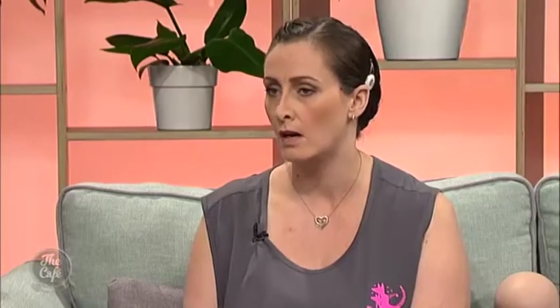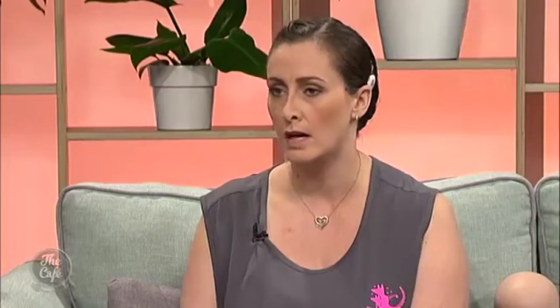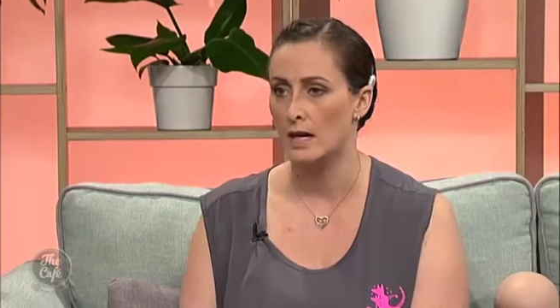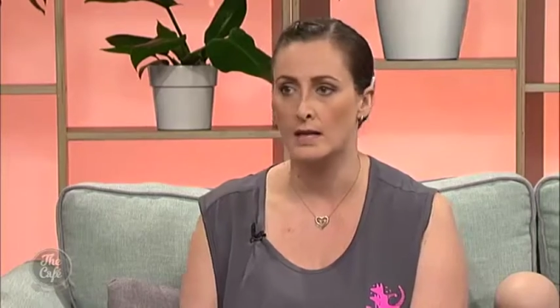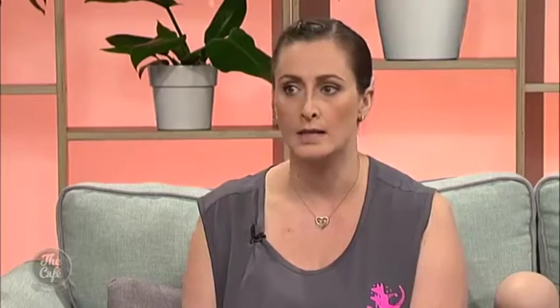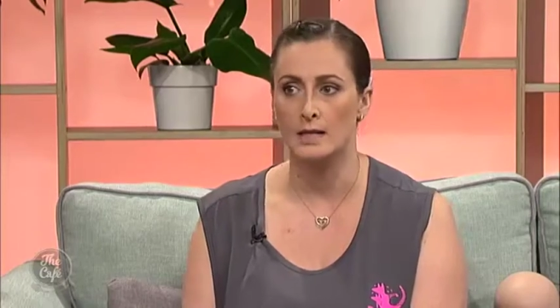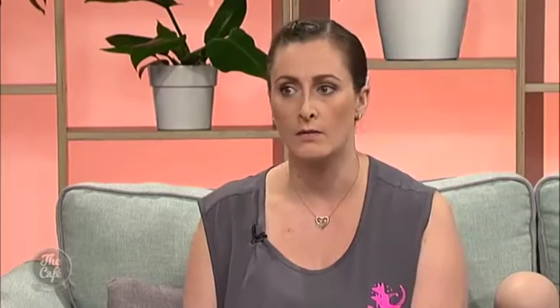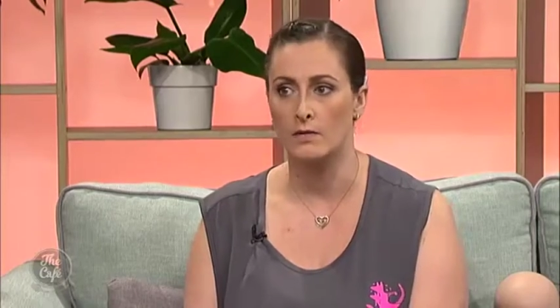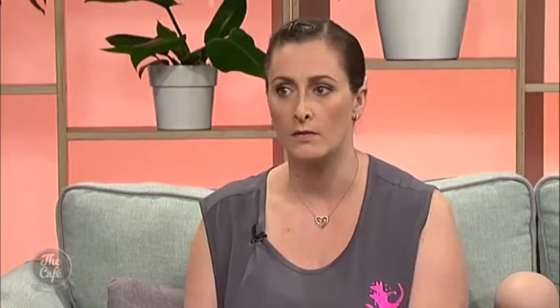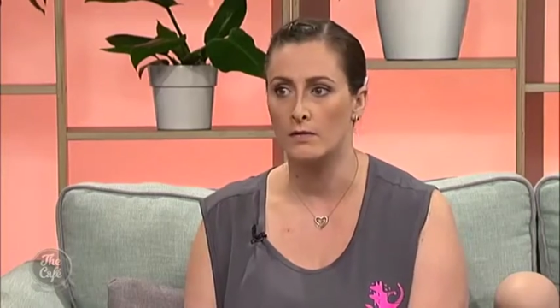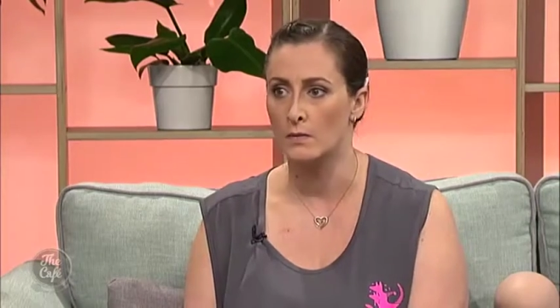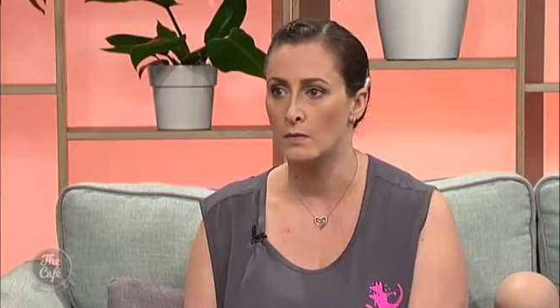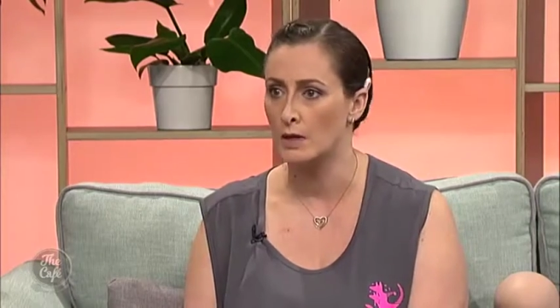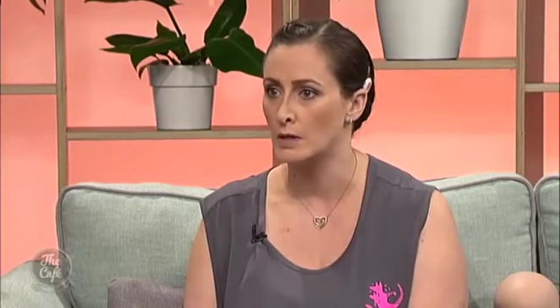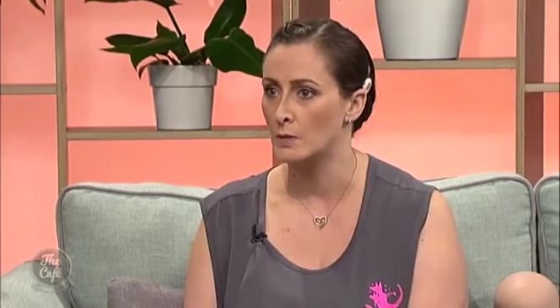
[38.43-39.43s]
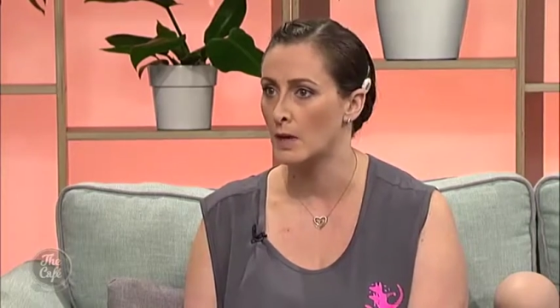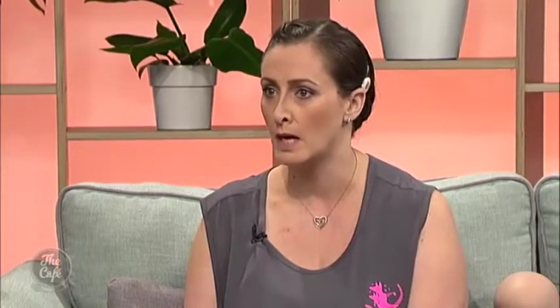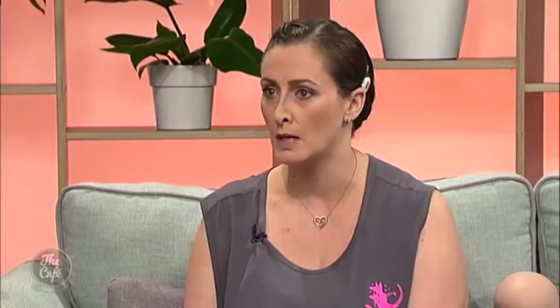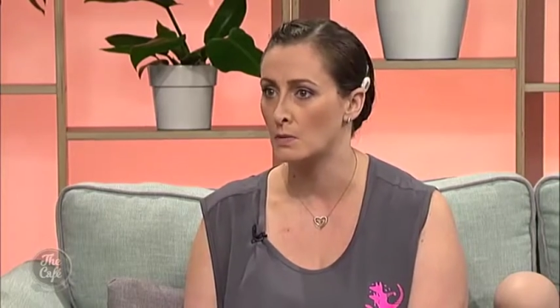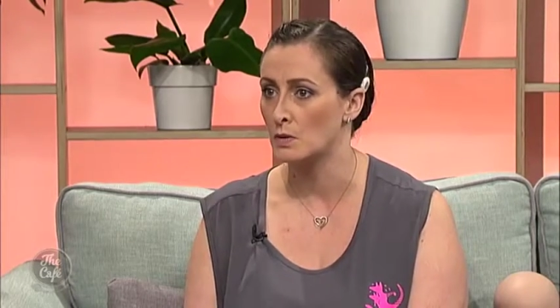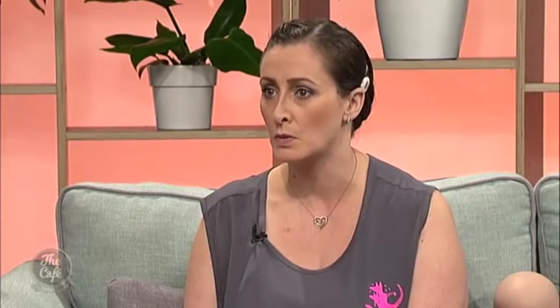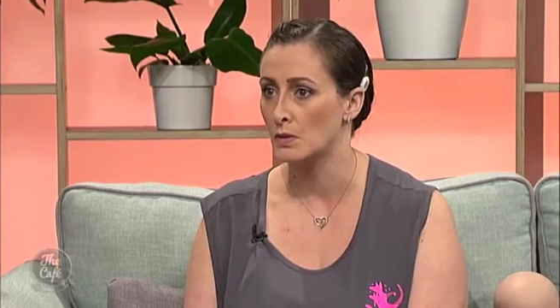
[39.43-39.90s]
I suffered from
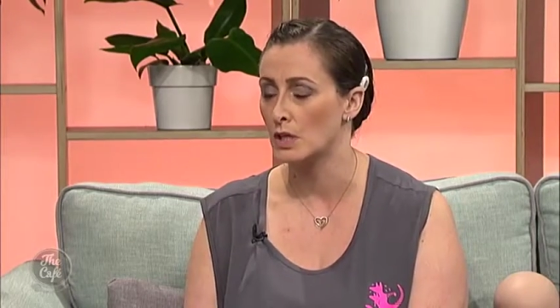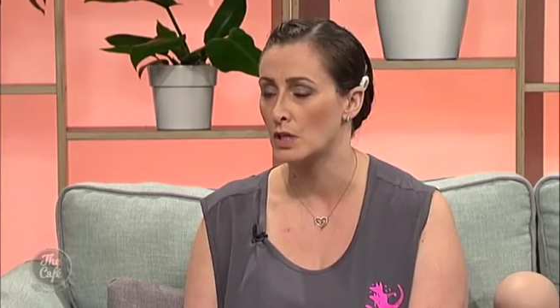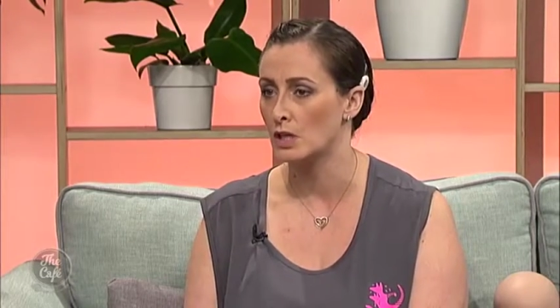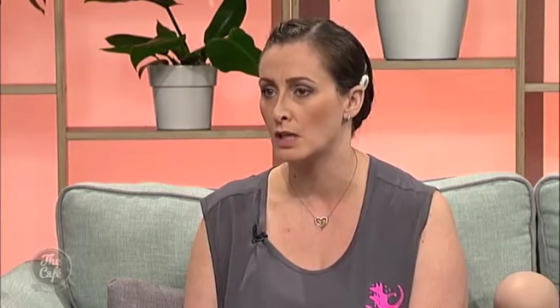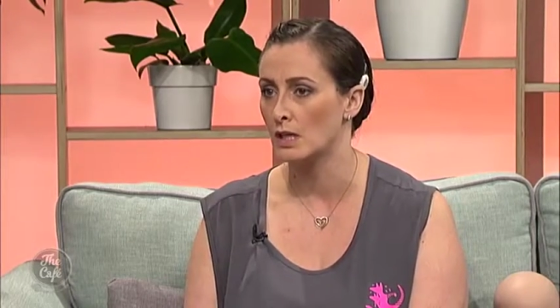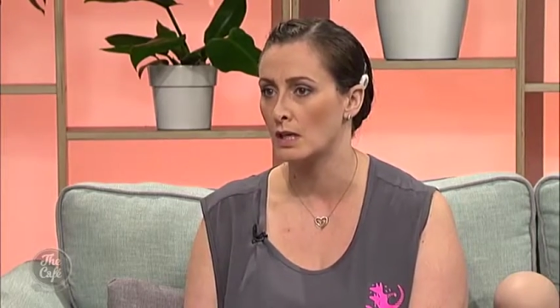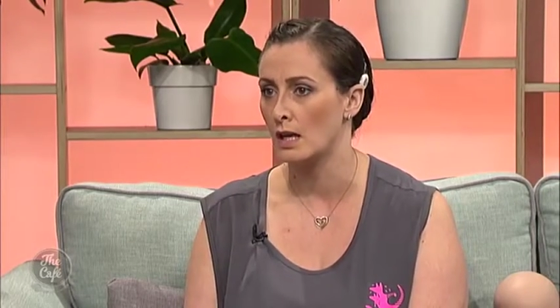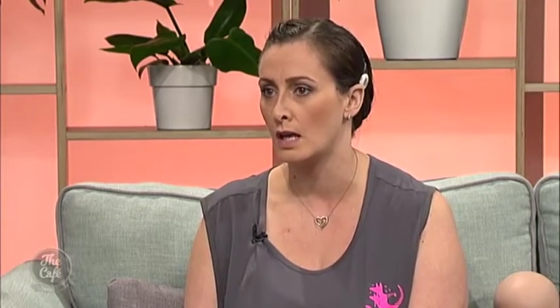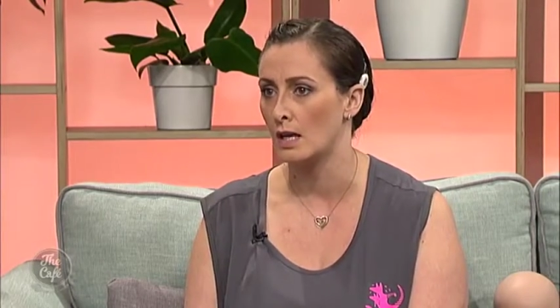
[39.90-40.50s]
postpartum depression,